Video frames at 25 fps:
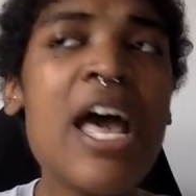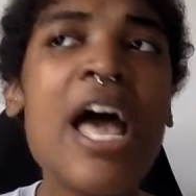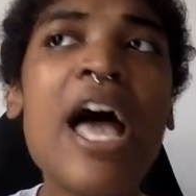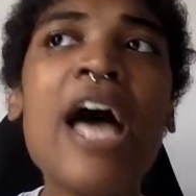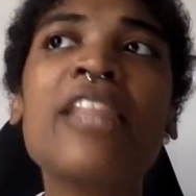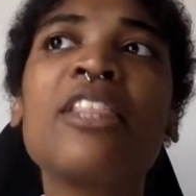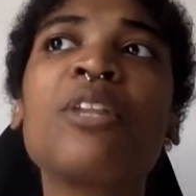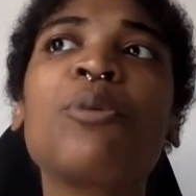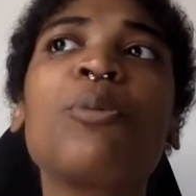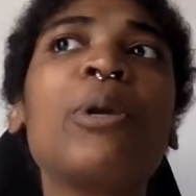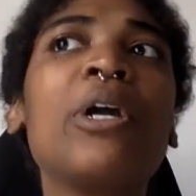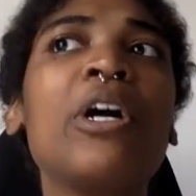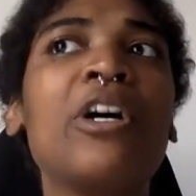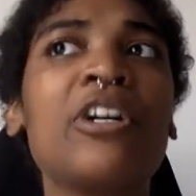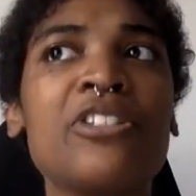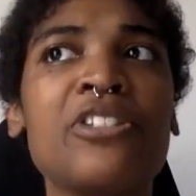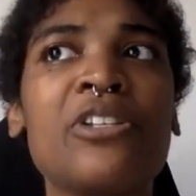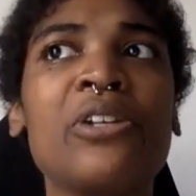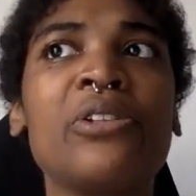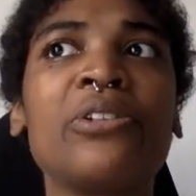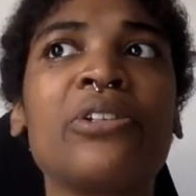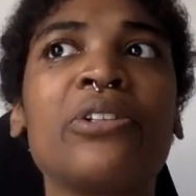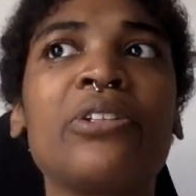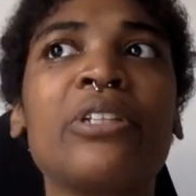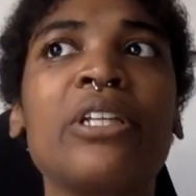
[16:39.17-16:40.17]
And then we also
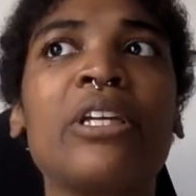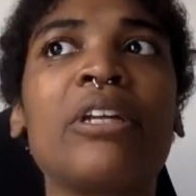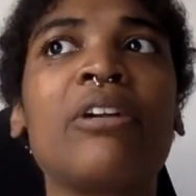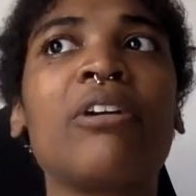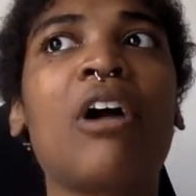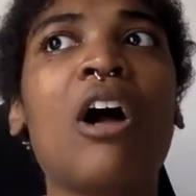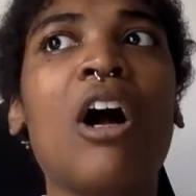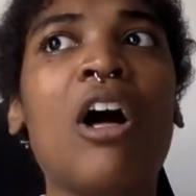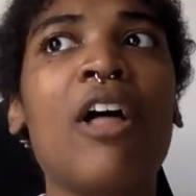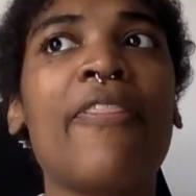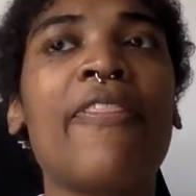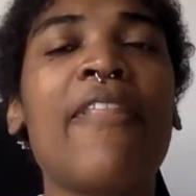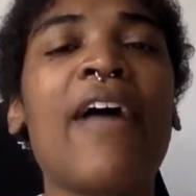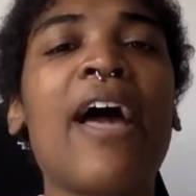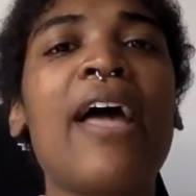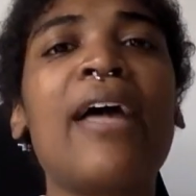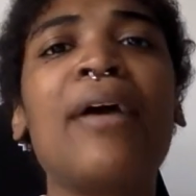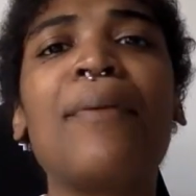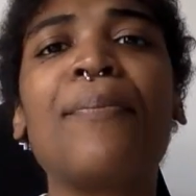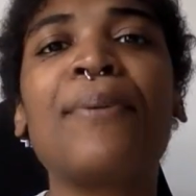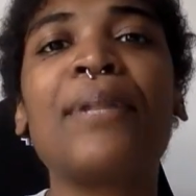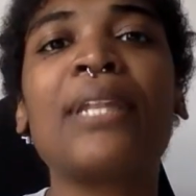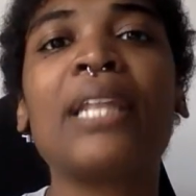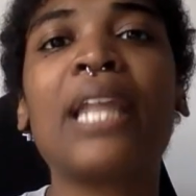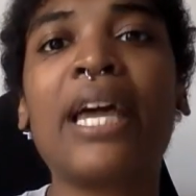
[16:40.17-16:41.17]
learn later on that
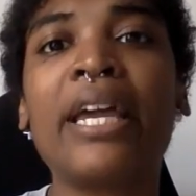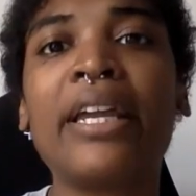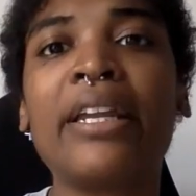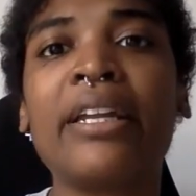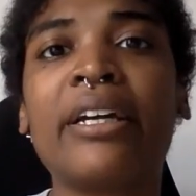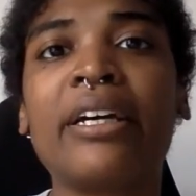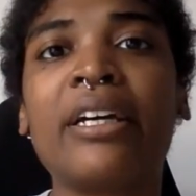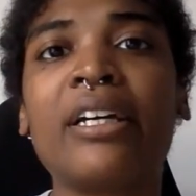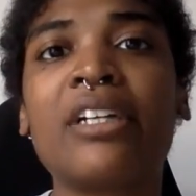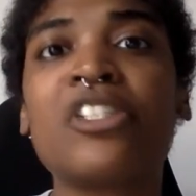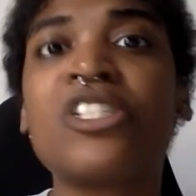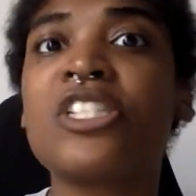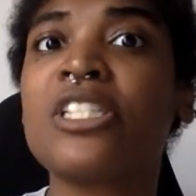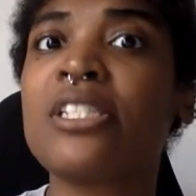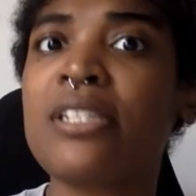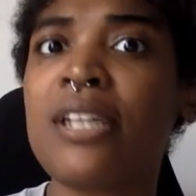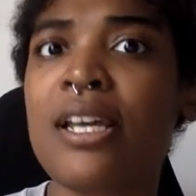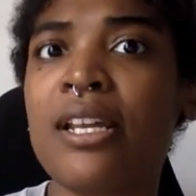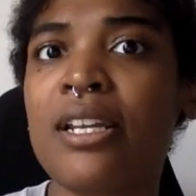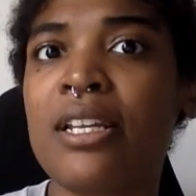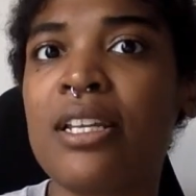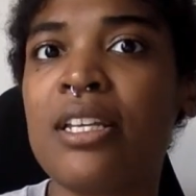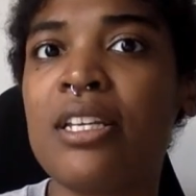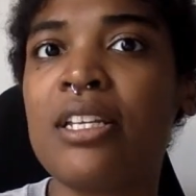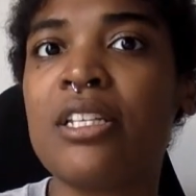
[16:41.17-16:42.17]
Hippolyta
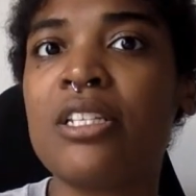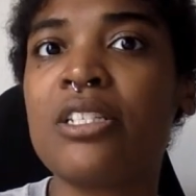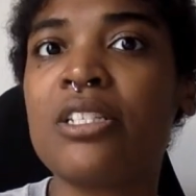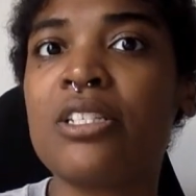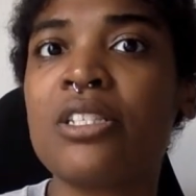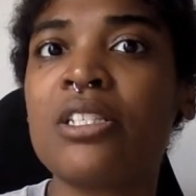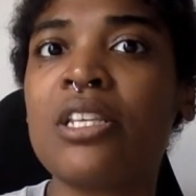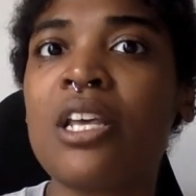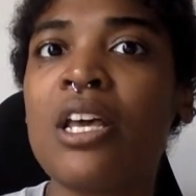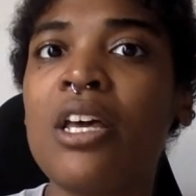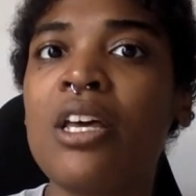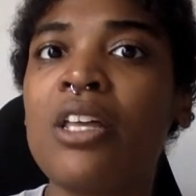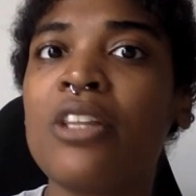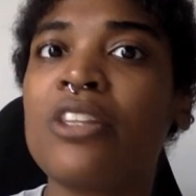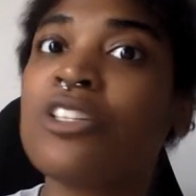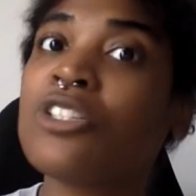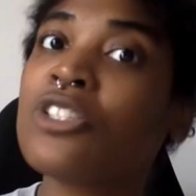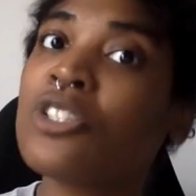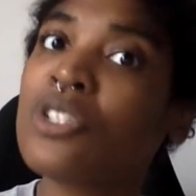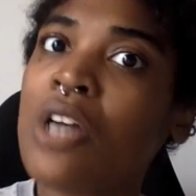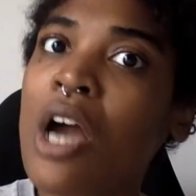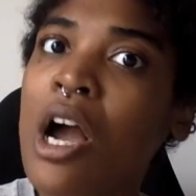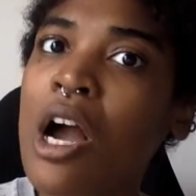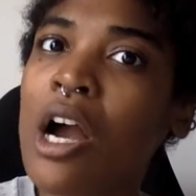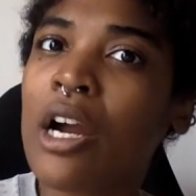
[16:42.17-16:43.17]
studies the
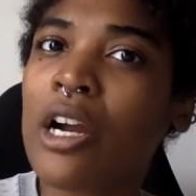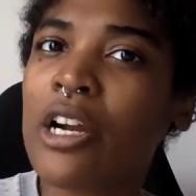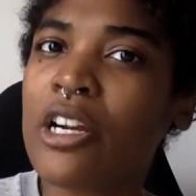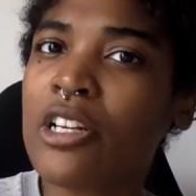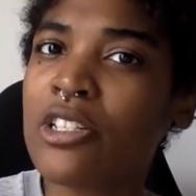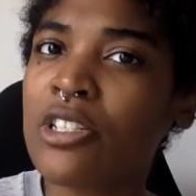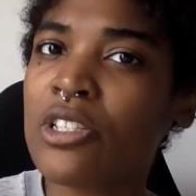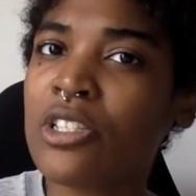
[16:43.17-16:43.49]
stars.